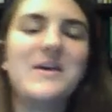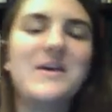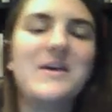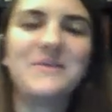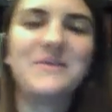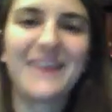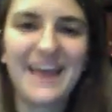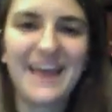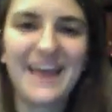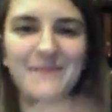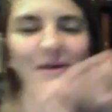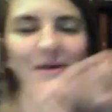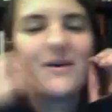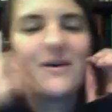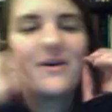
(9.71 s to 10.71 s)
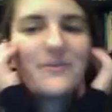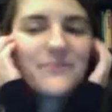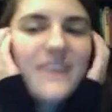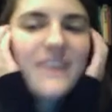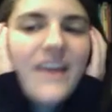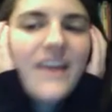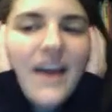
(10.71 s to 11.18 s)
I came home
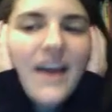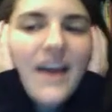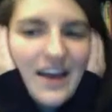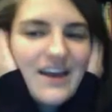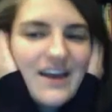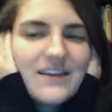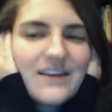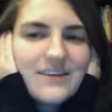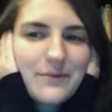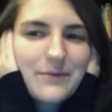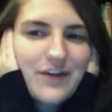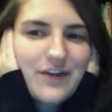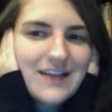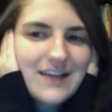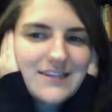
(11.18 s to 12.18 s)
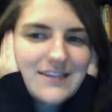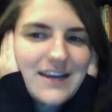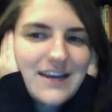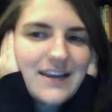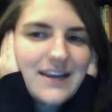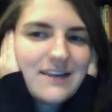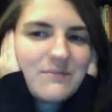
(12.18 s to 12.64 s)
and I
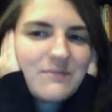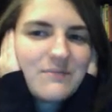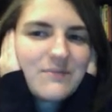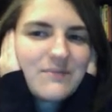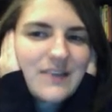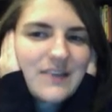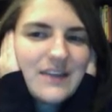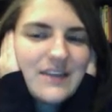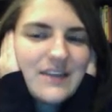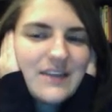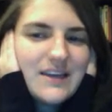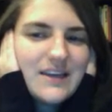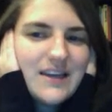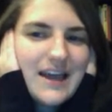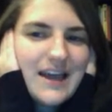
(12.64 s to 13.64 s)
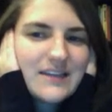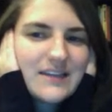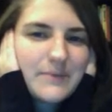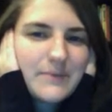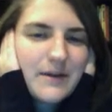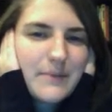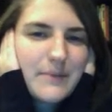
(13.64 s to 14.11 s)
procrastinated, and then I had to
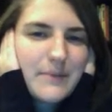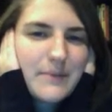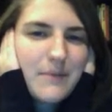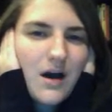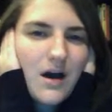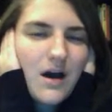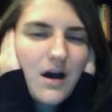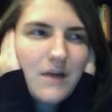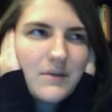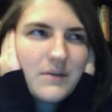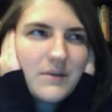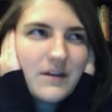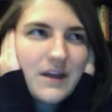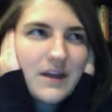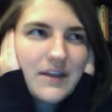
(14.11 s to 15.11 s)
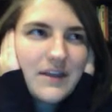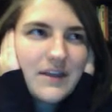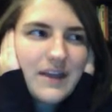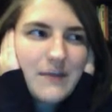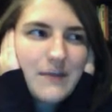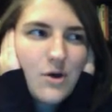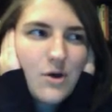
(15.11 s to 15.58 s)
pick up my mom, and then I
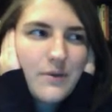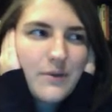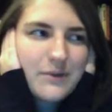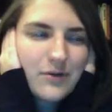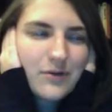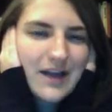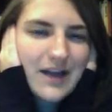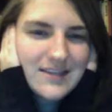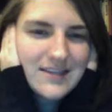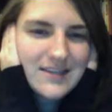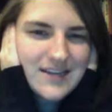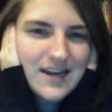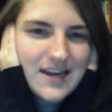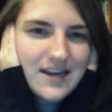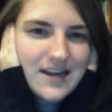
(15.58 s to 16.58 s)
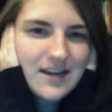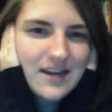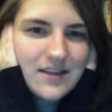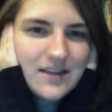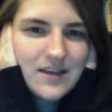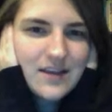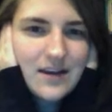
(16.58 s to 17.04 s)
came home and I procrastinated, and
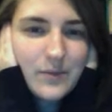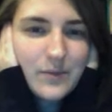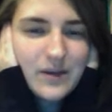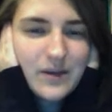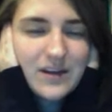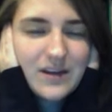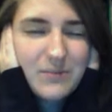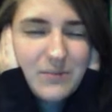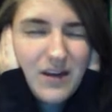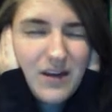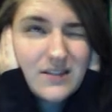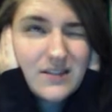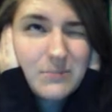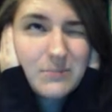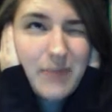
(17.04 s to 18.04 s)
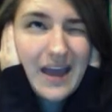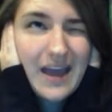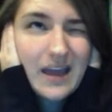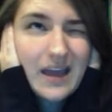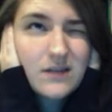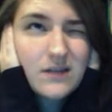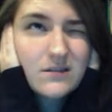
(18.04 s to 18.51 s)
then I went and bought some
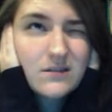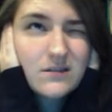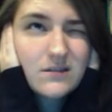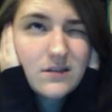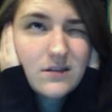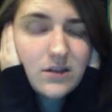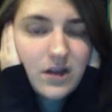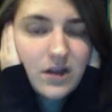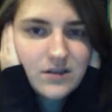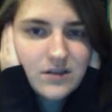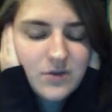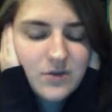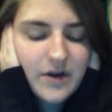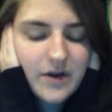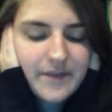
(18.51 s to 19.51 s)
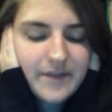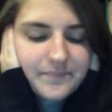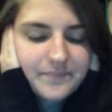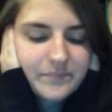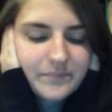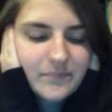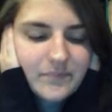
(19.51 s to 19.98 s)
pants. Long story.
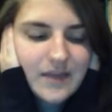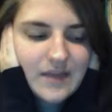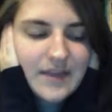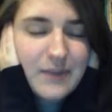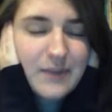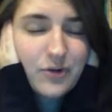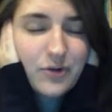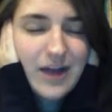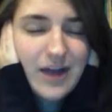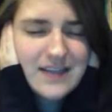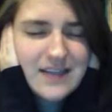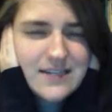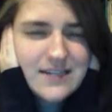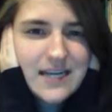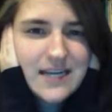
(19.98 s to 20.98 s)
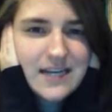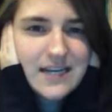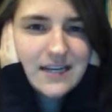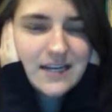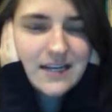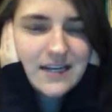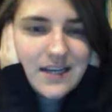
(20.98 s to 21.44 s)
And then I
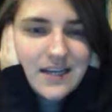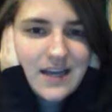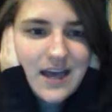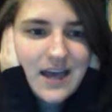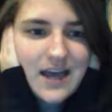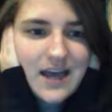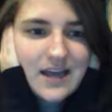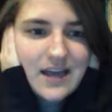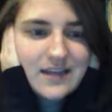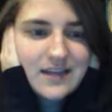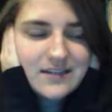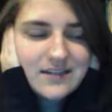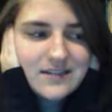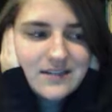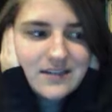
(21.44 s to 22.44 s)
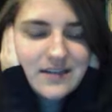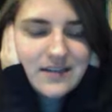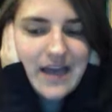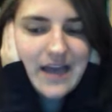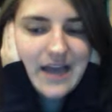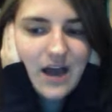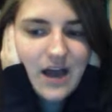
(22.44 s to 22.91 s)
procrastinated, and
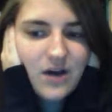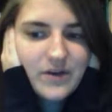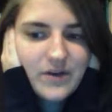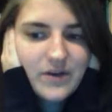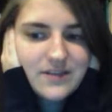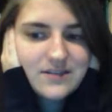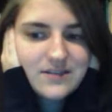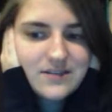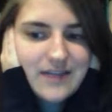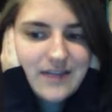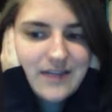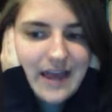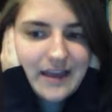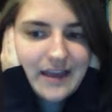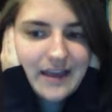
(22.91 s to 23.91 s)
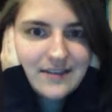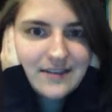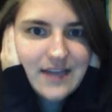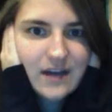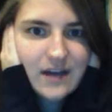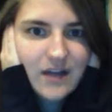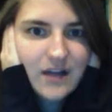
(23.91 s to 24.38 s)
now it's like
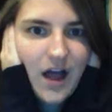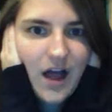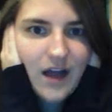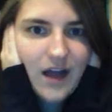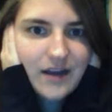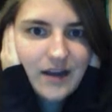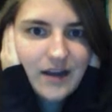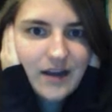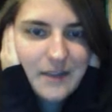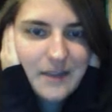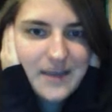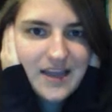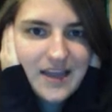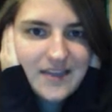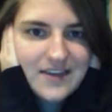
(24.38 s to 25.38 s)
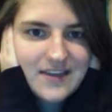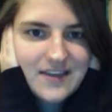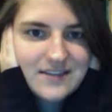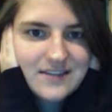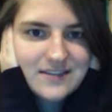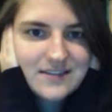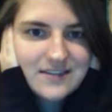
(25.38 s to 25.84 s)
10 o'clock and I'm making
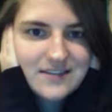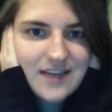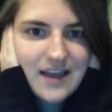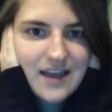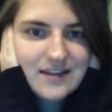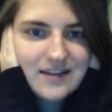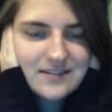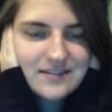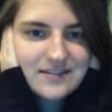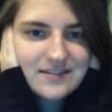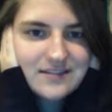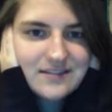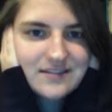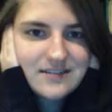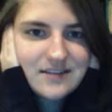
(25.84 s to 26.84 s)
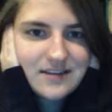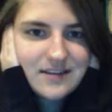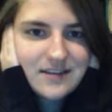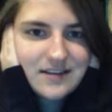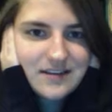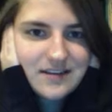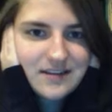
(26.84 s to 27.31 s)
this, and
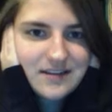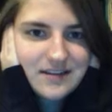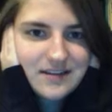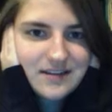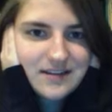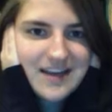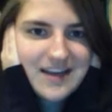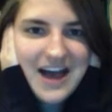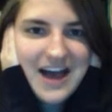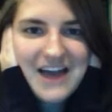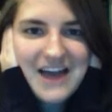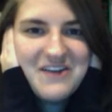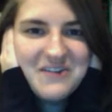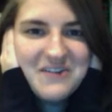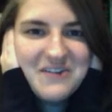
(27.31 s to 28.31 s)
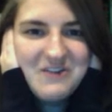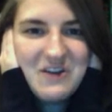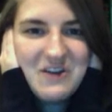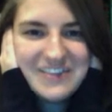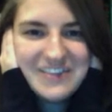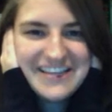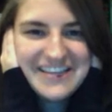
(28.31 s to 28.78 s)
I'm
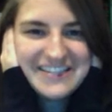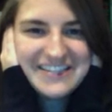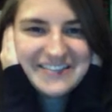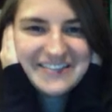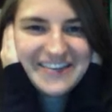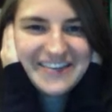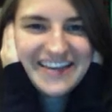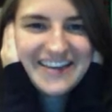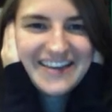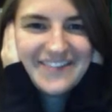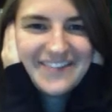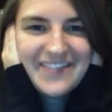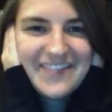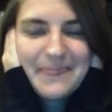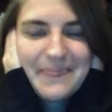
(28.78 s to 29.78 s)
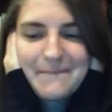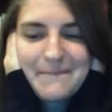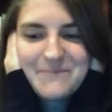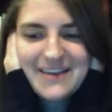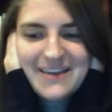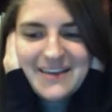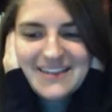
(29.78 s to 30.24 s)
only doing it
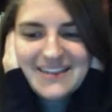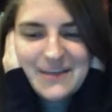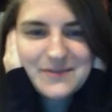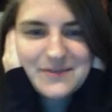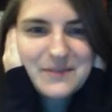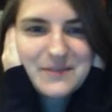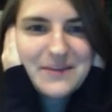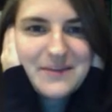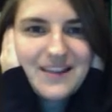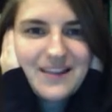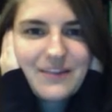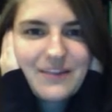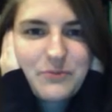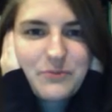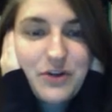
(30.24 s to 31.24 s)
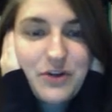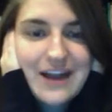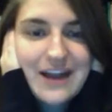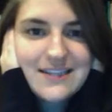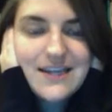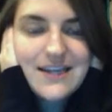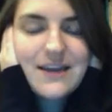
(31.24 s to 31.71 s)
because I was in the middle of
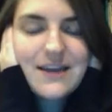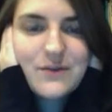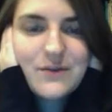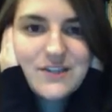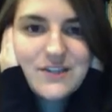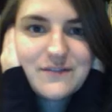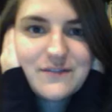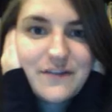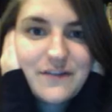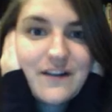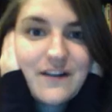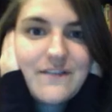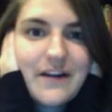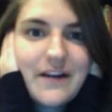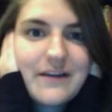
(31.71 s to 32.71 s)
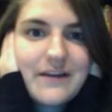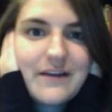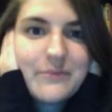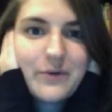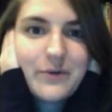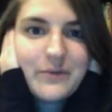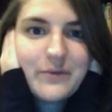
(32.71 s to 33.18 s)
procrastinating, which is a very, very
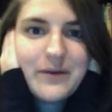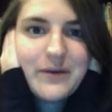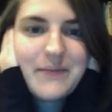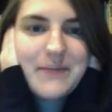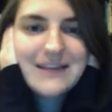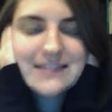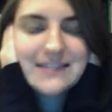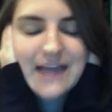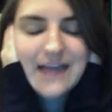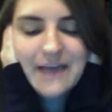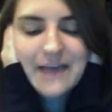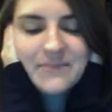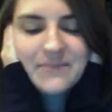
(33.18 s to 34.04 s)
important way to pass the time.